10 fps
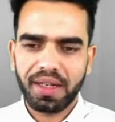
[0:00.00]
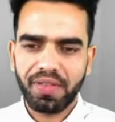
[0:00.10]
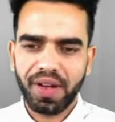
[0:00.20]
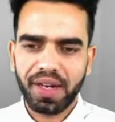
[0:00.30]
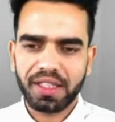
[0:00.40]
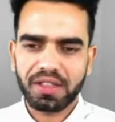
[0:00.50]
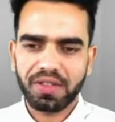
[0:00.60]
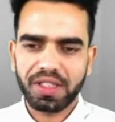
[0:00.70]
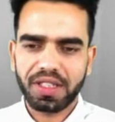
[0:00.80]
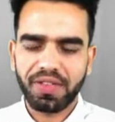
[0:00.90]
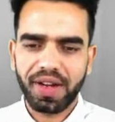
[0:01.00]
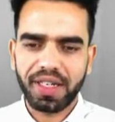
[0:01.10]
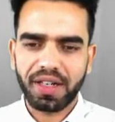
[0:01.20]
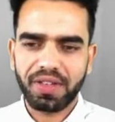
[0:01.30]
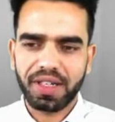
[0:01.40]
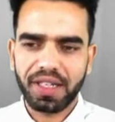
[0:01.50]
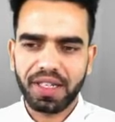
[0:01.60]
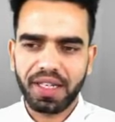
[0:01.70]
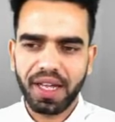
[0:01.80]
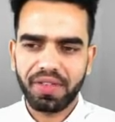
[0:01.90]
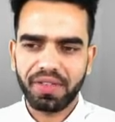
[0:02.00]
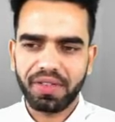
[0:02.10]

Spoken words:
effects which affect our daily life.